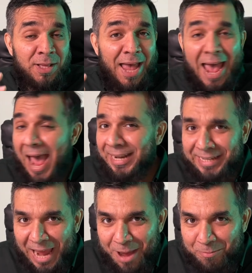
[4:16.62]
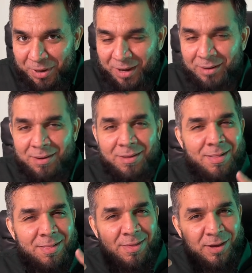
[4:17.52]
ad campaign,
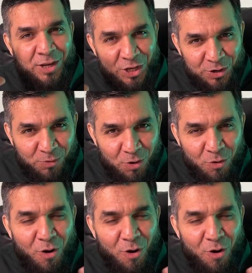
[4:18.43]
the hero